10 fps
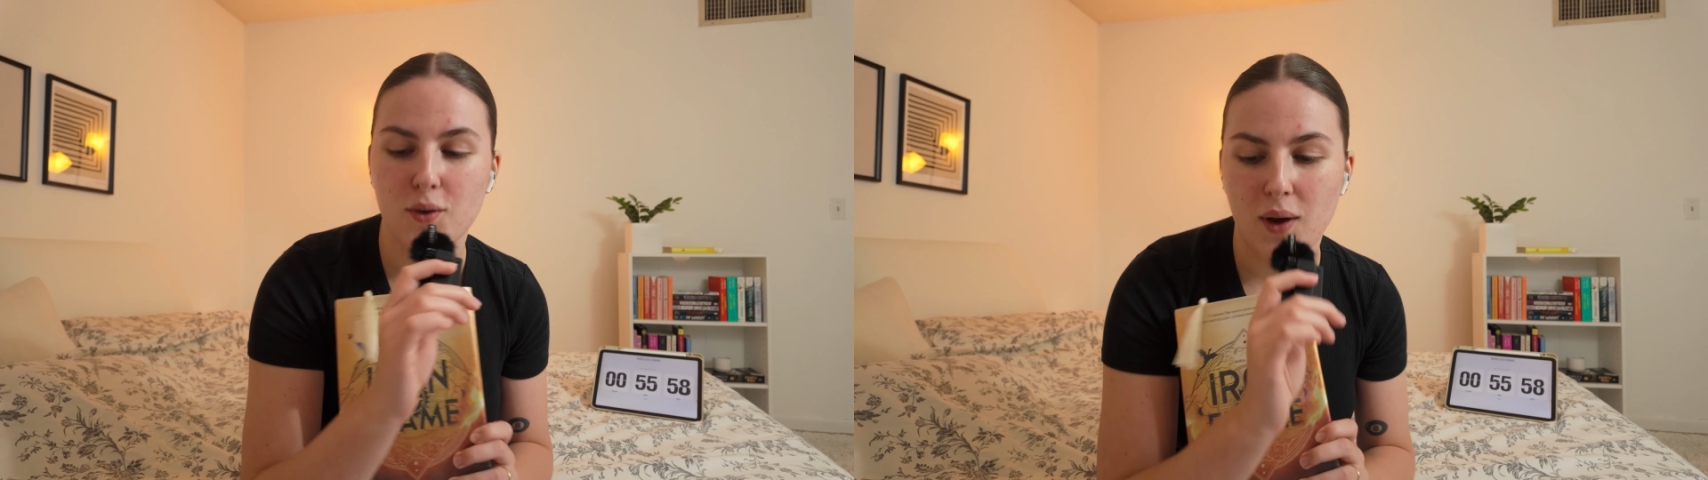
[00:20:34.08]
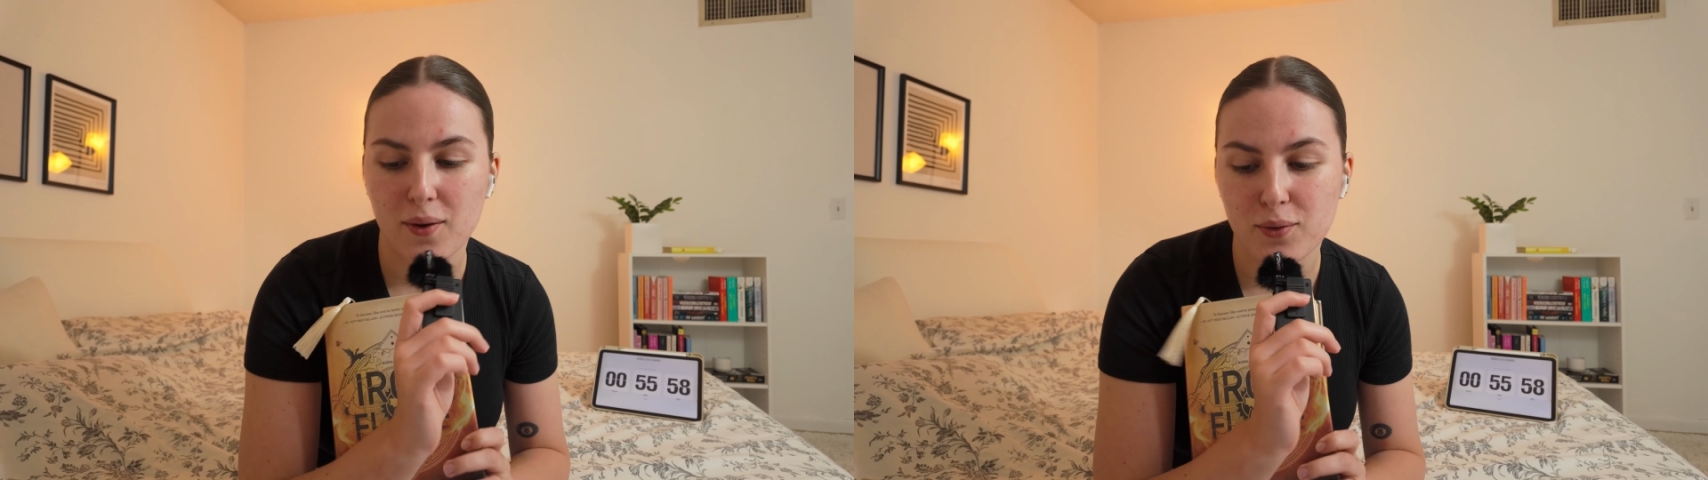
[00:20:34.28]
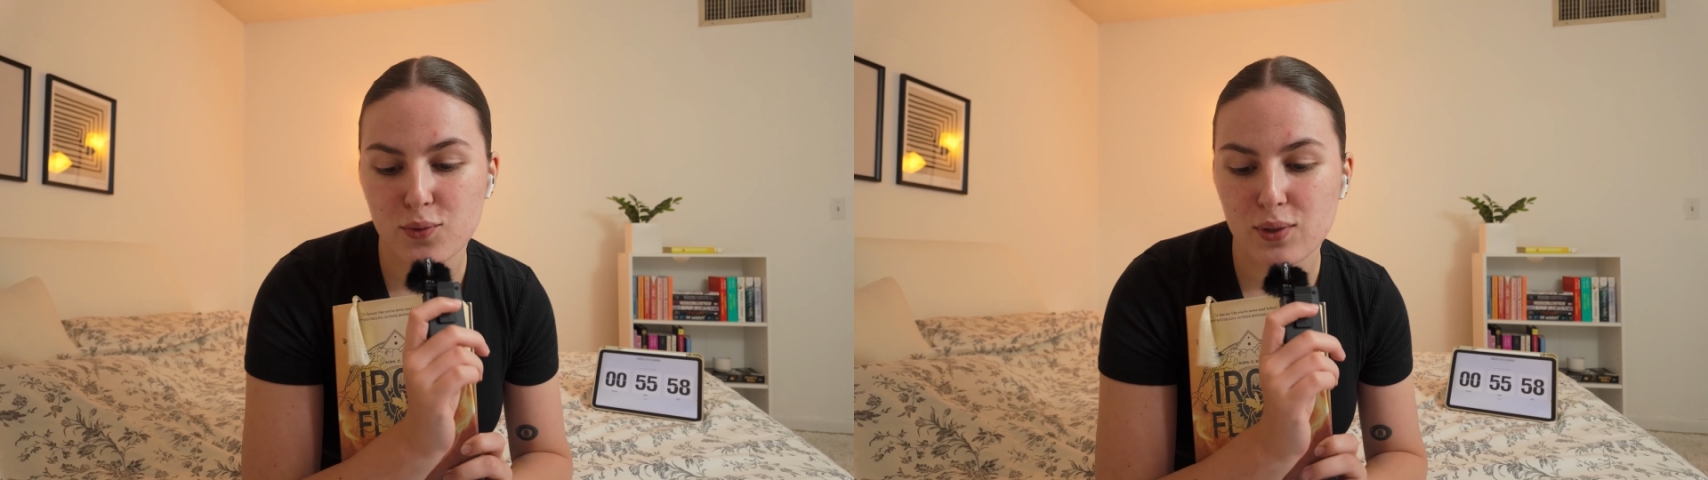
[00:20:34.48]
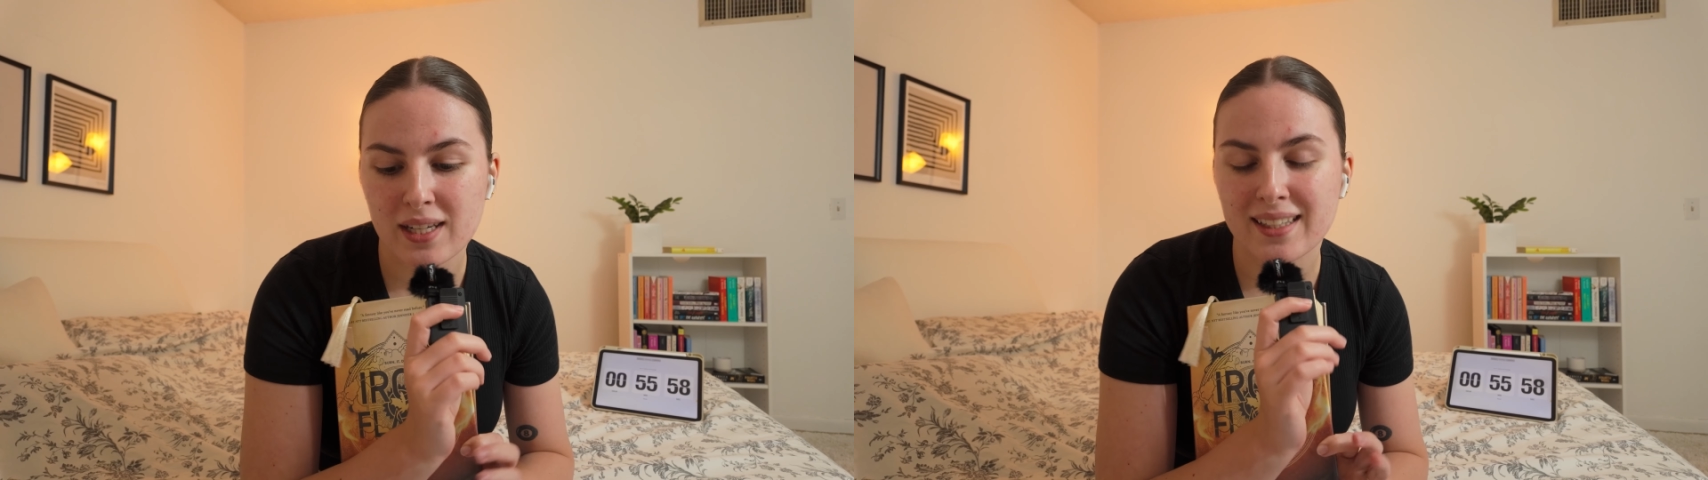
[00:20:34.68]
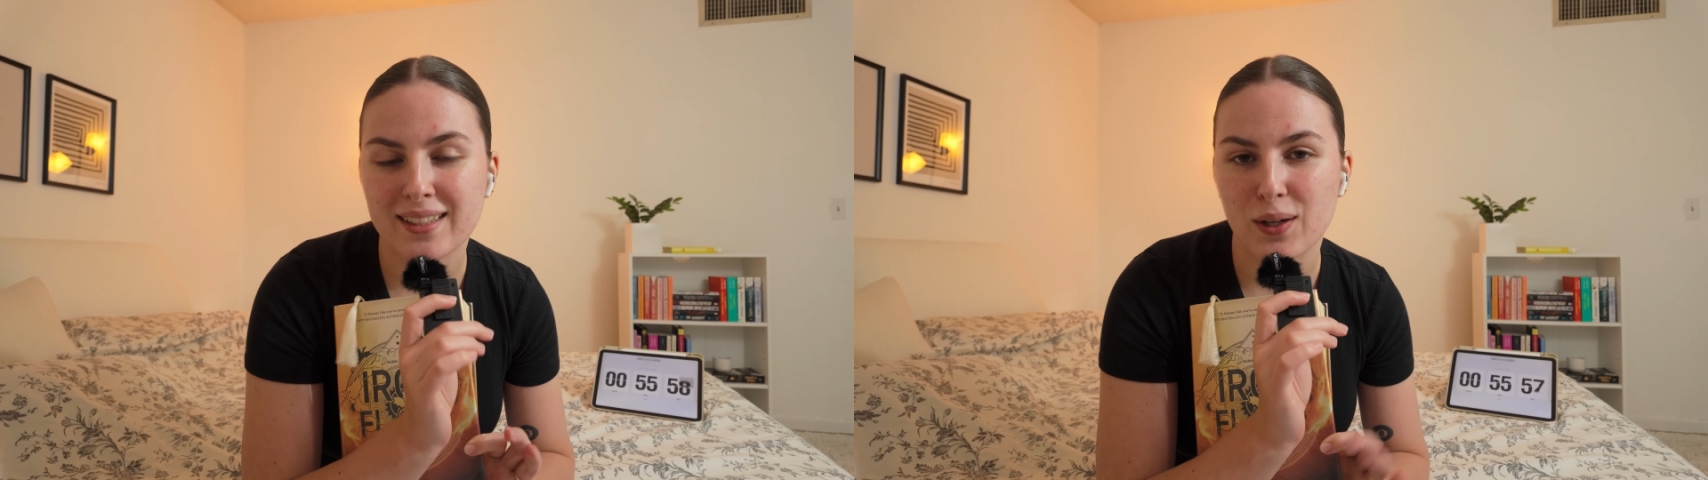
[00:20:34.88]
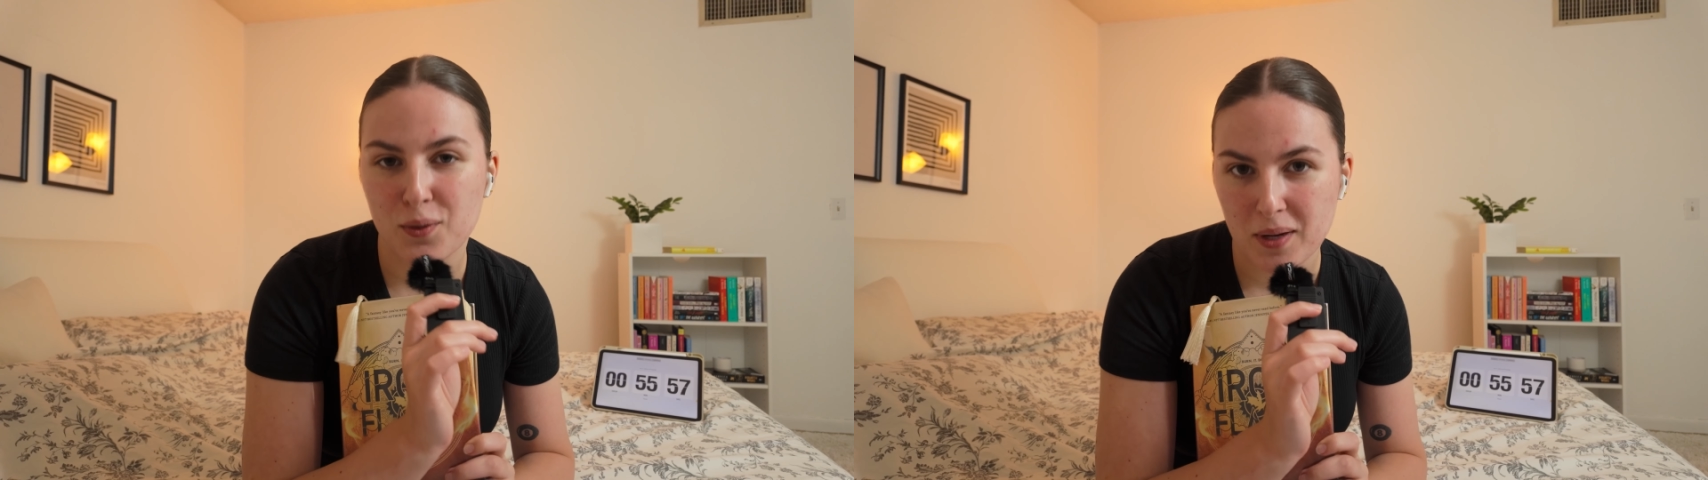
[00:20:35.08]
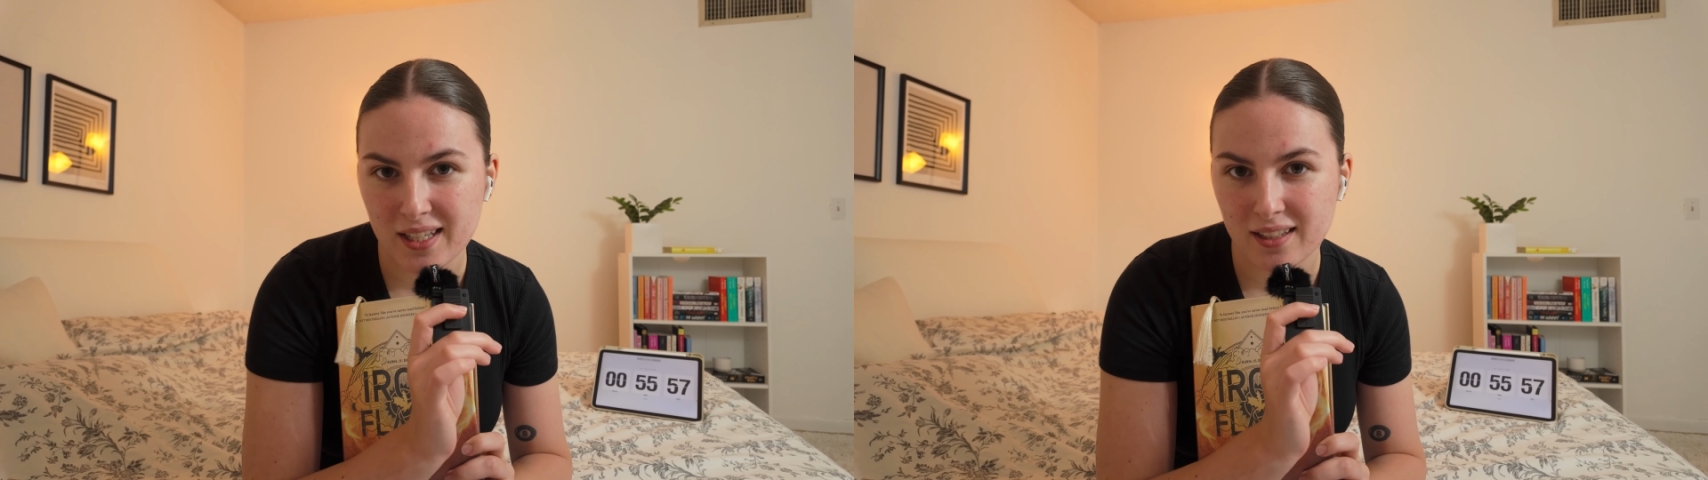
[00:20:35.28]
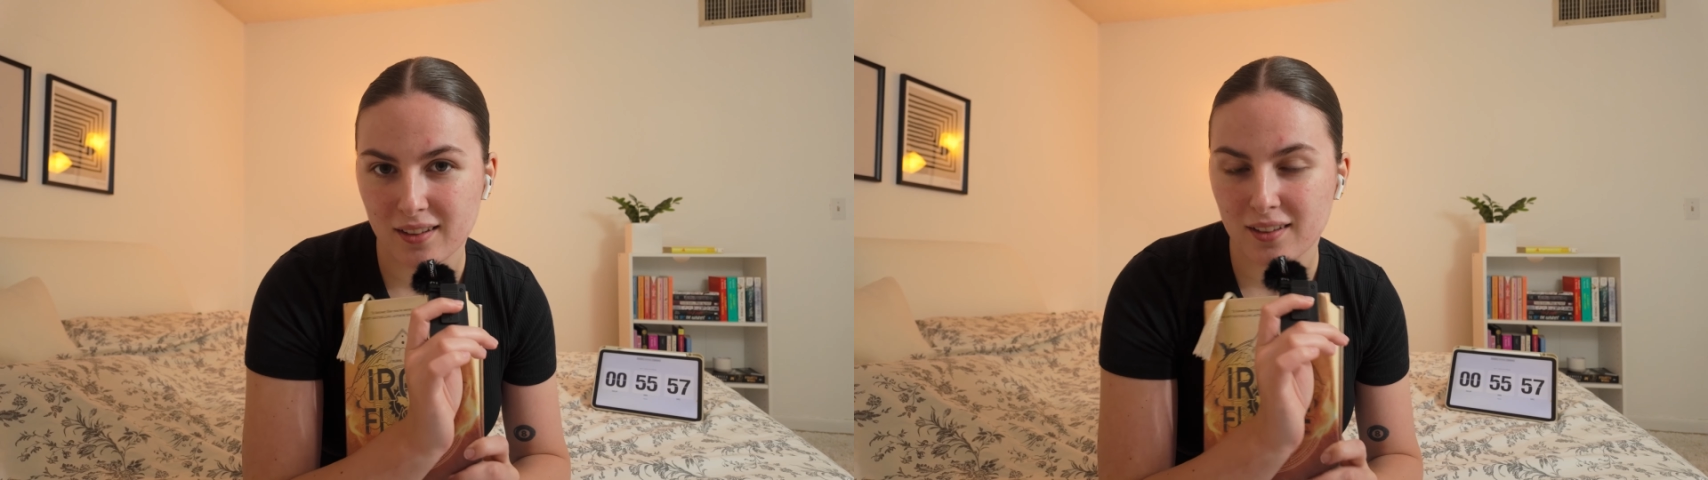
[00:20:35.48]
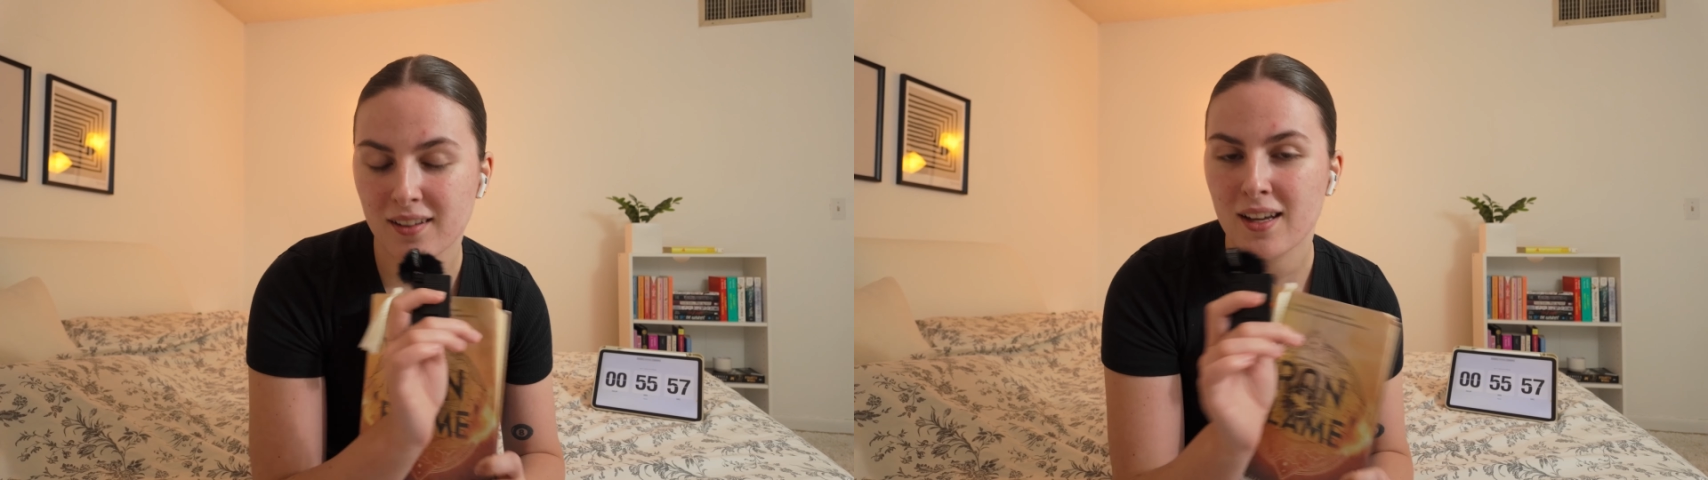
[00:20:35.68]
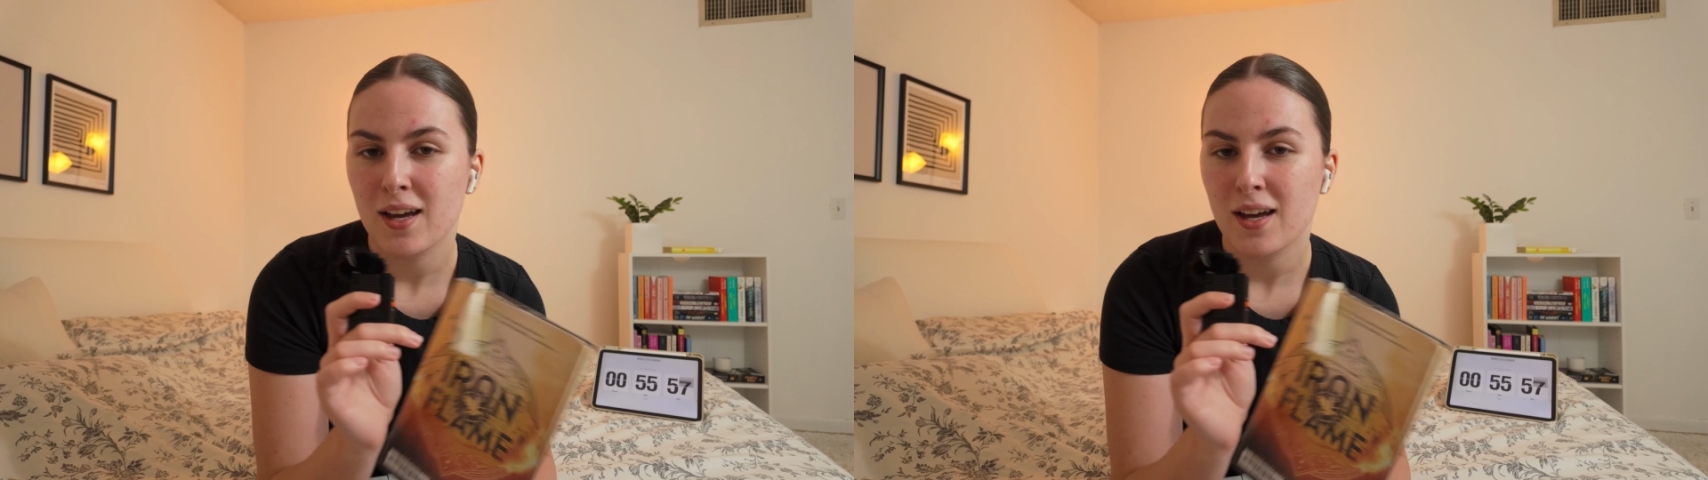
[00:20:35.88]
I was reading it on my Kindle